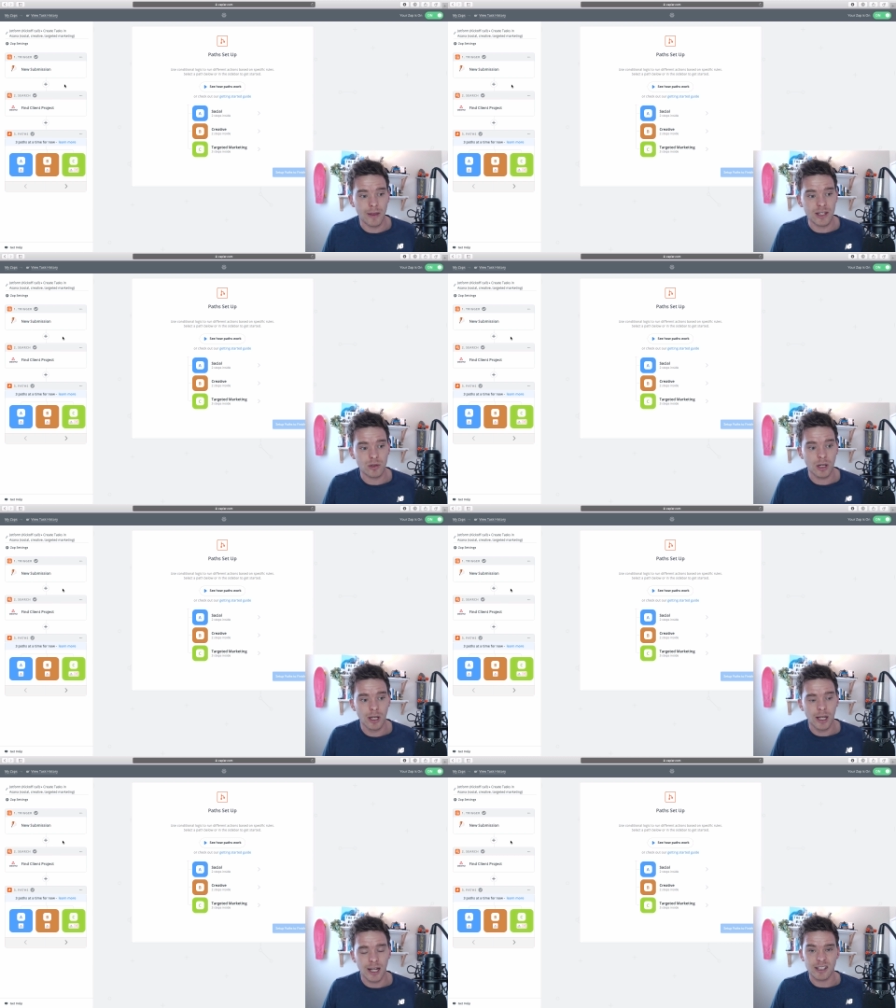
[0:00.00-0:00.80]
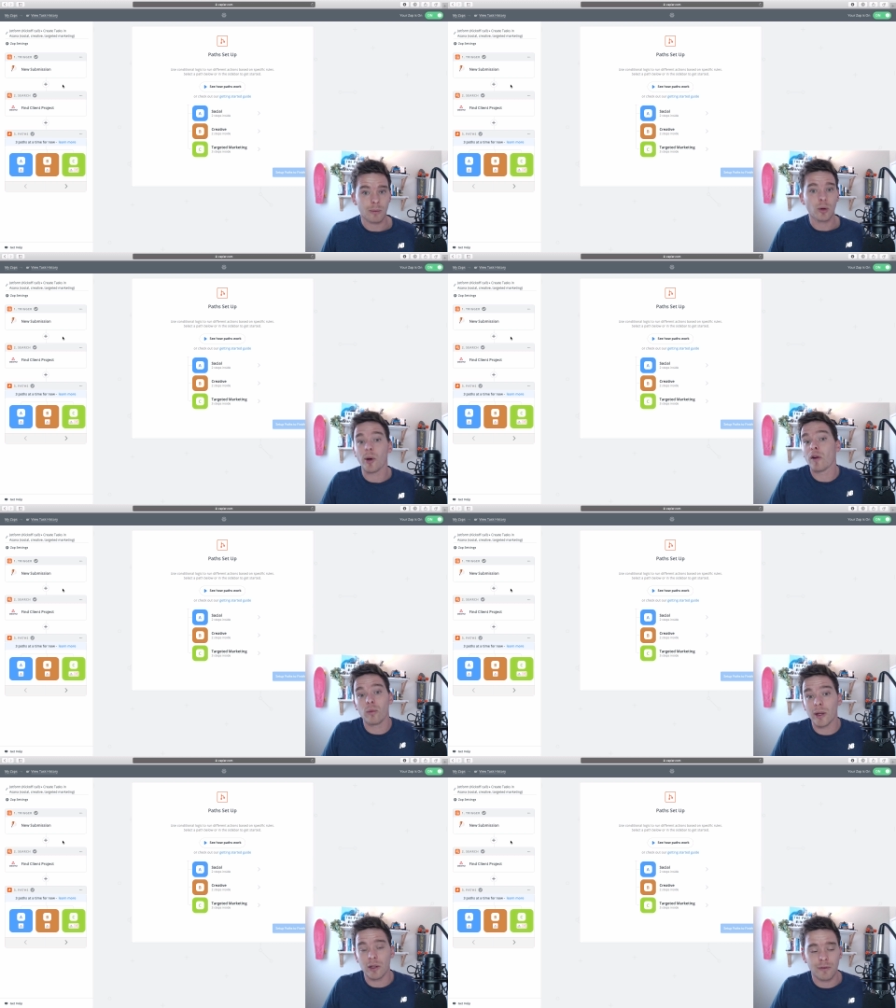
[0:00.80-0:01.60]
this example, but
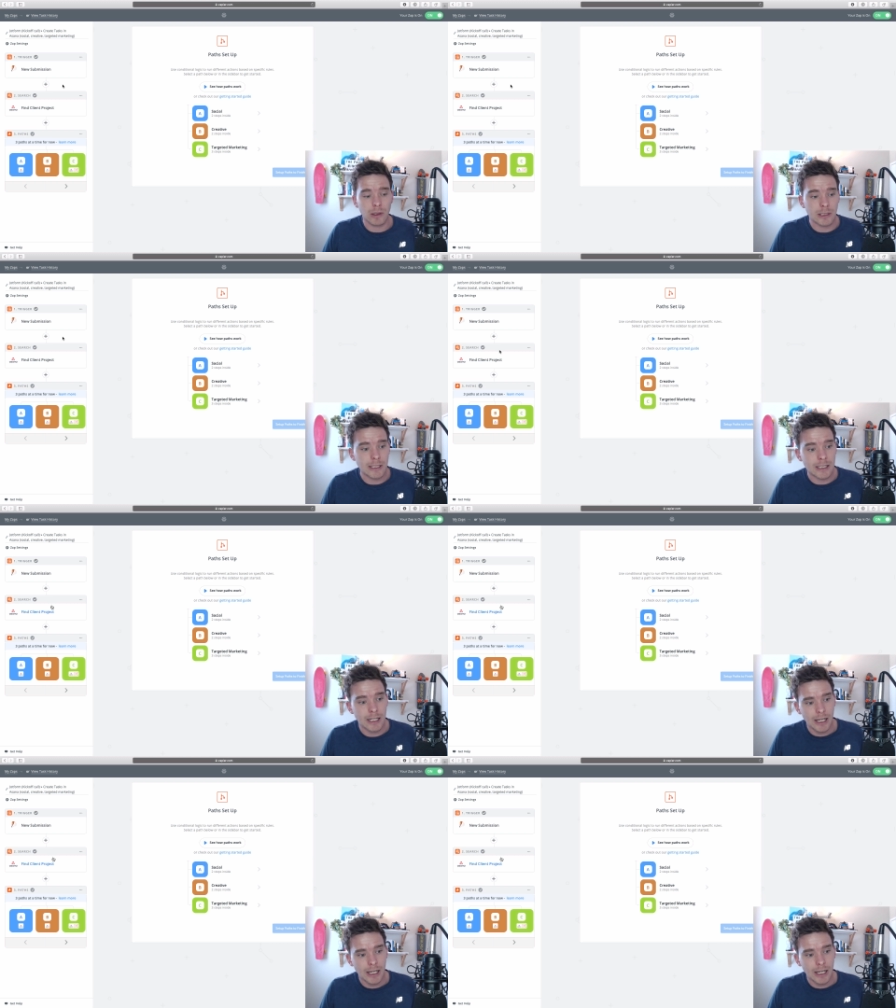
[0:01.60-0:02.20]
often we use filters.